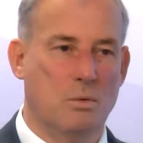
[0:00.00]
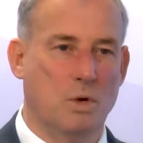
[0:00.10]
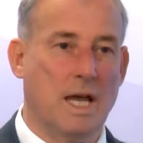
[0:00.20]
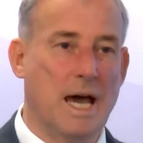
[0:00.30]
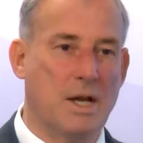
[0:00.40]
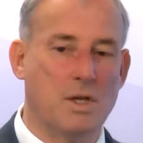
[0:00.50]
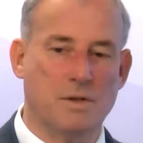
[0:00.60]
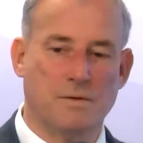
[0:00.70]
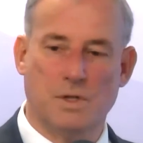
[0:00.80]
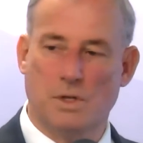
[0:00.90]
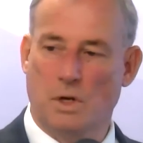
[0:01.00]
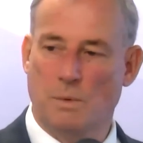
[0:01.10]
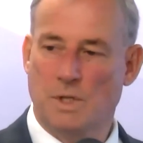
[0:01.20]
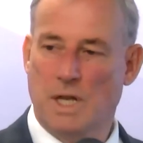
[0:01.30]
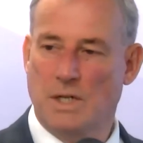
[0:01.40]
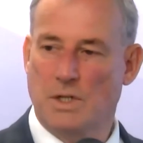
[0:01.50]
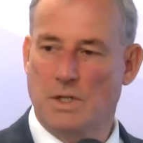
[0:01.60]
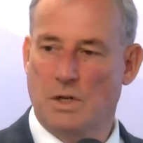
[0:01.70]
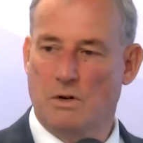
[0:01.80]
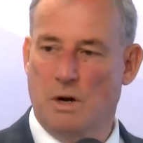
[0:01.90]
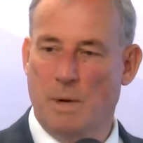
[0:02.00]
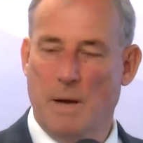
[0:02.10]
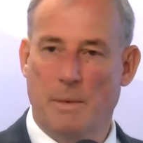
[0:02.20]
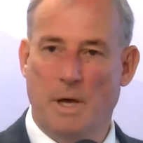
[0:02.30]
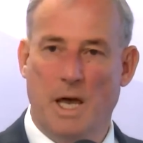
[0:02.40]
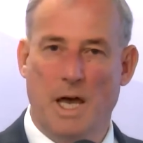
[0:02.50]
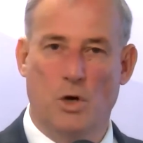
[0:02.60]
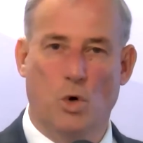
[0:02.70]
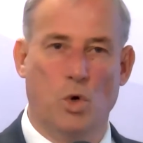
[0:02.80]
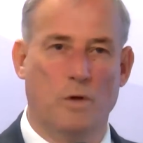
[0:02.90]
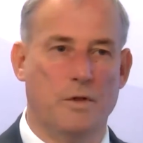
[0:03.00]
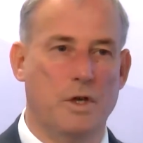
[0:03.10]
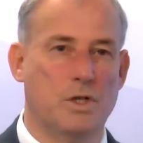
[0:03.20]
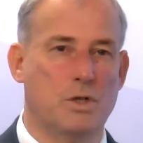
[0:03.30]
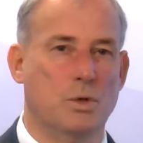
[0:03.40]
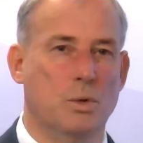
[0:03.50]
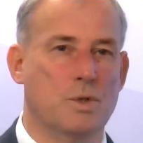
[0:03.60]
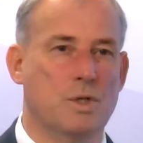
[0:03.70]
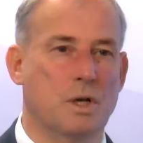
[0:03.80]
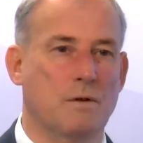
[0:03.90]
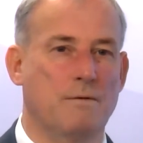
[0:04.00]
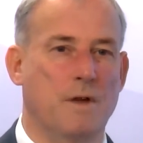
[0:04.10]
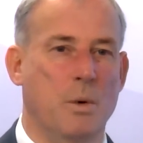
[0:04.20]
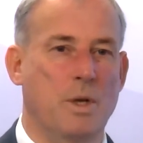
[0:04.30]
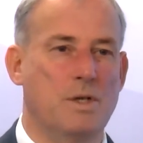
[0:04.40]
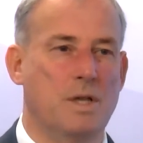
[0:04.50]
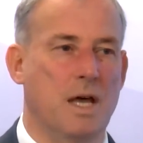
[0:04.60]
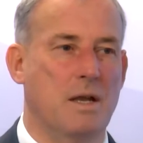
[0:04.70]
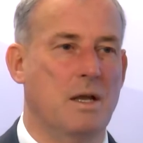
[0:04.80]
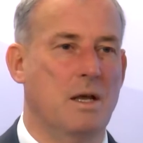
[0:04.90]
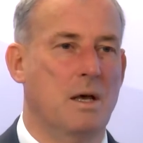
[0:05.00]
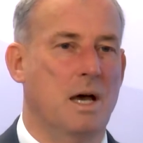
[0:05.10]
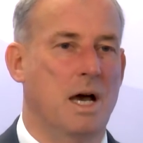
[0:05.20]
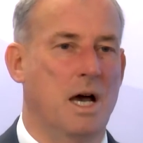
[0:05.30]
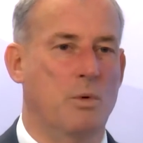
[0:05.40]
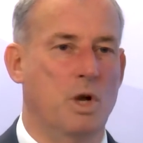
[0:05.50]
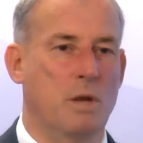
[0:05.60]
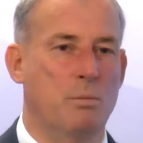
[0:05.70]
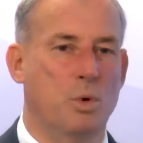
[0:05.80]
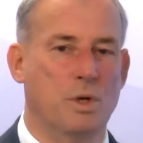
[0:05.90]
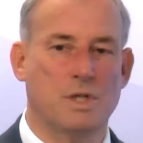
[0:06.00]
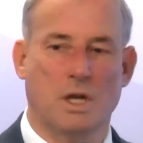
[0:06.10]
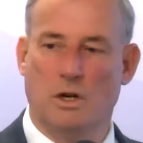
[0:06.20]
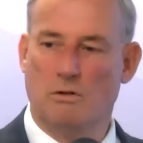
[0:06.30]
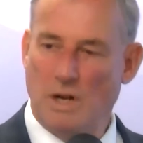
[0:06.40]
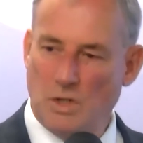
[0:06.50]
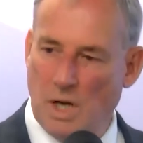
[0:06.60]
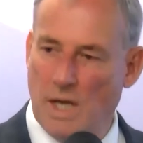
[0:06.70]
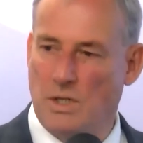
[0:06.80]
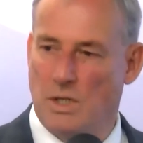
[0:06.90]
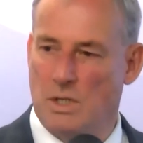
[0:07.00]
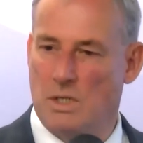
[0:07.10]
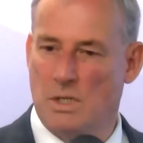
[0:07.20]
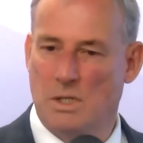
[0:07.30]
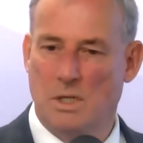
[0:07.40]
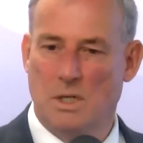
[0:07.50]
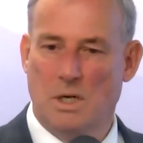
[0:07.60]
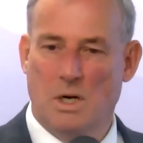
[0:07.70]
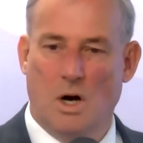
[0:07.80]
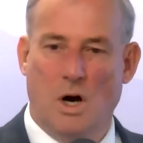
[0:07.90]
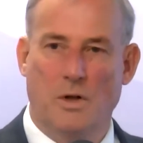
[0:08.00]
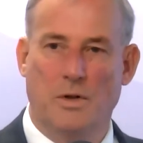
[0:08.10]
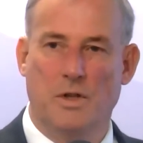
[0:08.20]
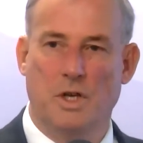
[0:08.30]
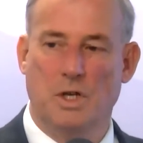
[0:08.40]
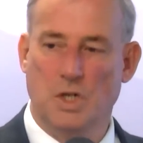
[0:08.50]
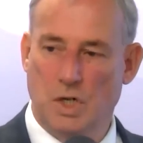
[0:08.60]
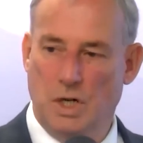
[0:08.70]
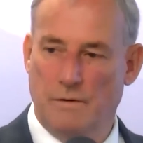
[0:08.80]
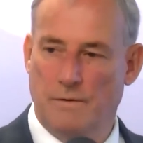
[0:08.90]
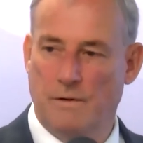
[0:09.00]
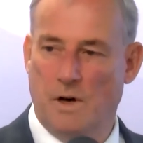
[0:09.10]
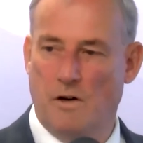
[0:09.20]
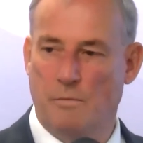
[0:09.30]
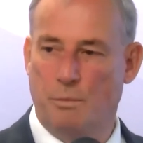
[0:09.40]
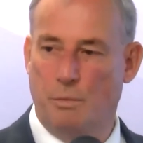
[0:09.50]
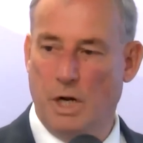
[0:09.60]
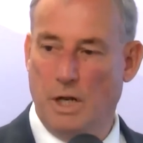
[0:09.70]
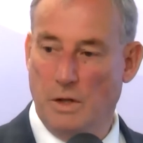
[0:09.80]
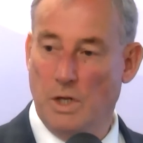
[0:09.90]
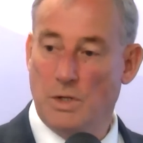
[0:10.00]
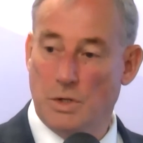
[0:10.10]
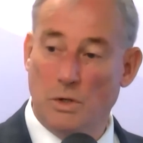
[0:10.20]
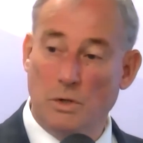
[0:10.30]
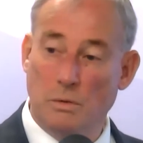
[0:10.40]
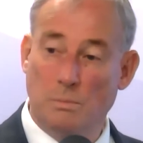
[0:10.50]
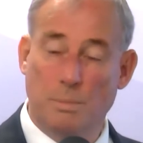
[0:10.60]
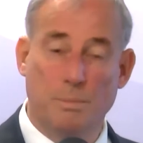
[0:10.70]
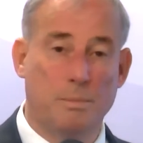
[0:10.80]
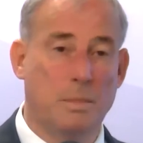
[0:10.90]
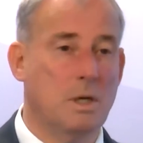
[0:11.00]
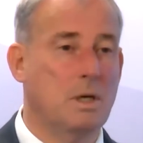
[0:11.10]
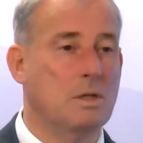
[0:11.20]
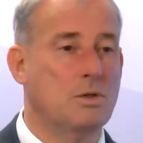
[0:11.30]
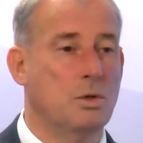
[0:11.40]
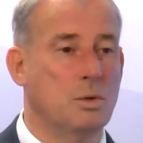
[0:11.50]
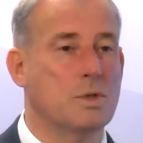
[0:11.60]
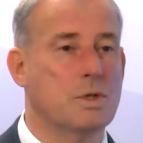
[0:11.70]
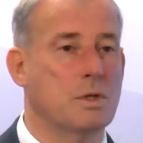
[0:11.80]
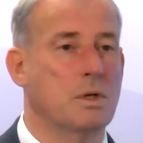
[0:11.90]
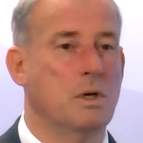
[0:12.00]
regardless of the circumstances that crop up. And all of these tools that can flow into that are really important. So congratulations on the initiative of bringing these two tools